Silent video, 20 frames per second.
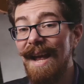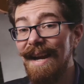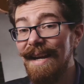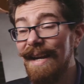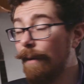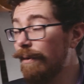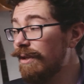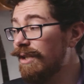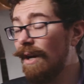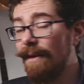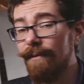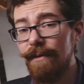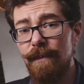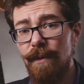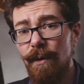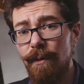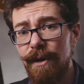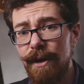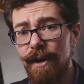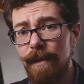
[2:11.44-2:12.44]
Now, aside from
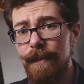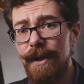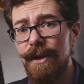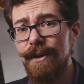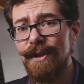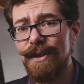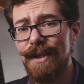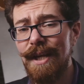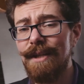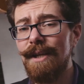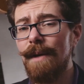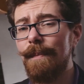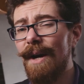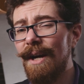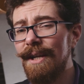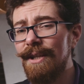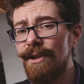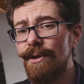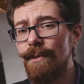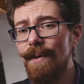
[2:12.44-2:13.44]
all the computer setup,
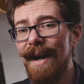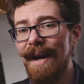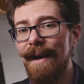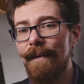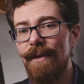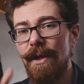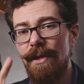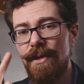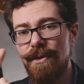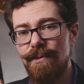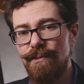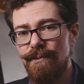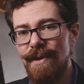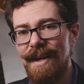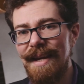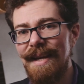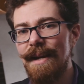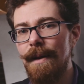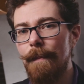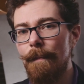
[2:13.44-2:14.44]
I do have
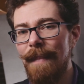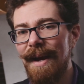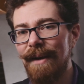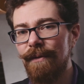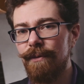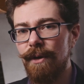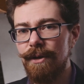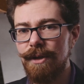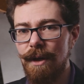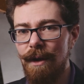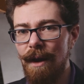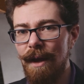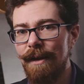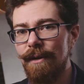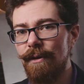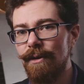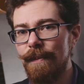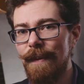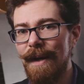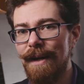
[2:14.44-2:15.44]
3 Manfrotto
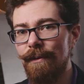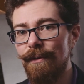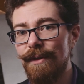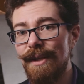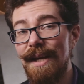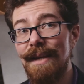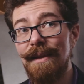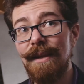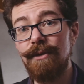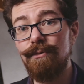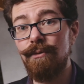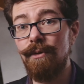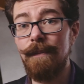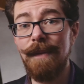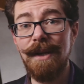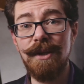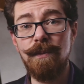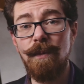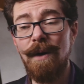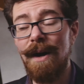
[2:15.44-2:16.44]
Lycos panels in this room
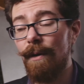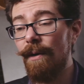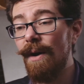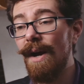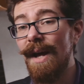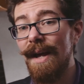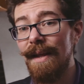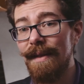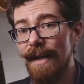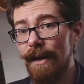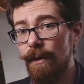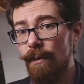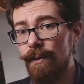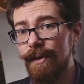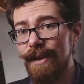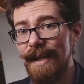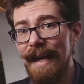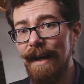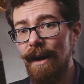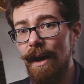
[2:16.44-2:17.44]
as well. They're all
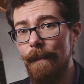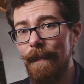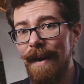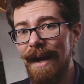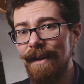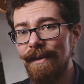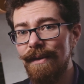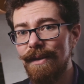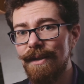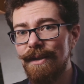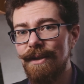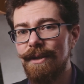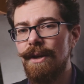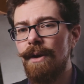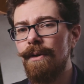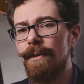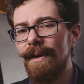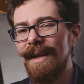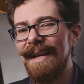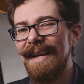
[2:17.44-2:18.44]
daylight balanced,
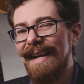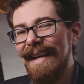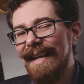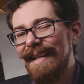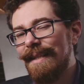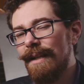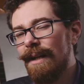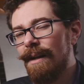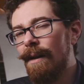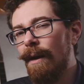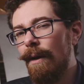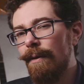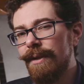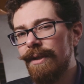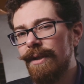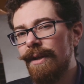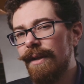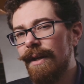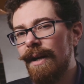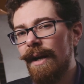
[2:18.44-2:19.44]
so it's
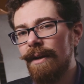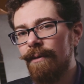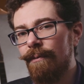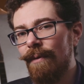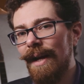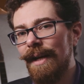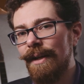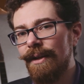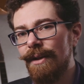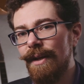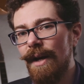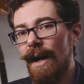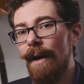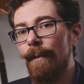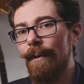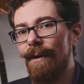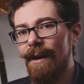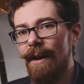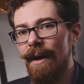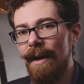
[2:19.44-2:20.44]
close to the kind of range that I
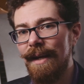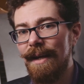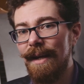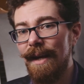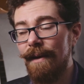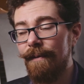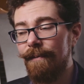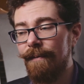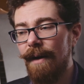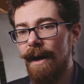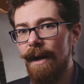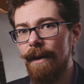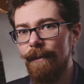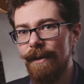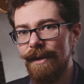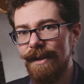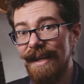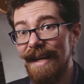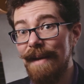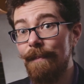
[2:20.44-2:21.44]
would like if I
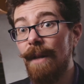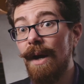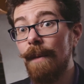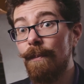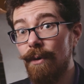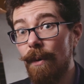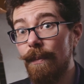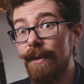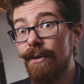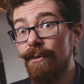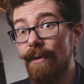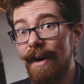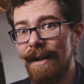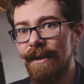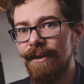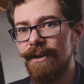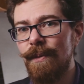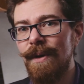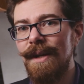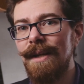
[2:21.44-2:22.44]
was in my proper
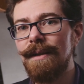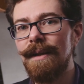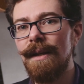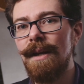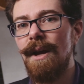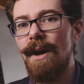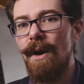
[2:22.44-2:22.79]
grading suite.